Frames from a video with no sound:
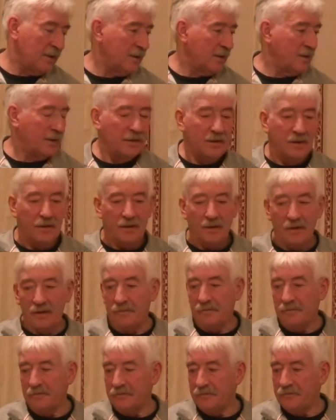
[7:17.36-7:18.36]
No.
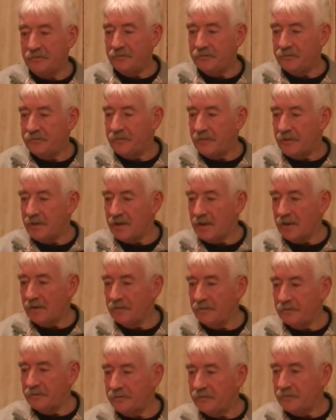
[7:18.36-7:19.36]

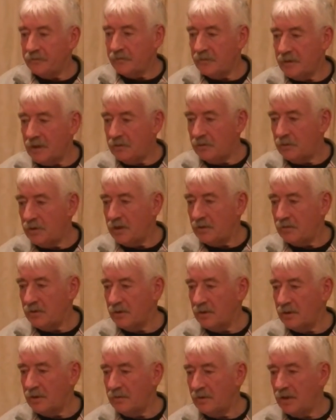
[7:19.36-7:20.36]
So. What else
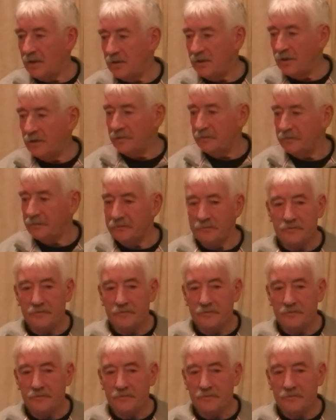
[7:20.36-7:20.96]
was I going to mention?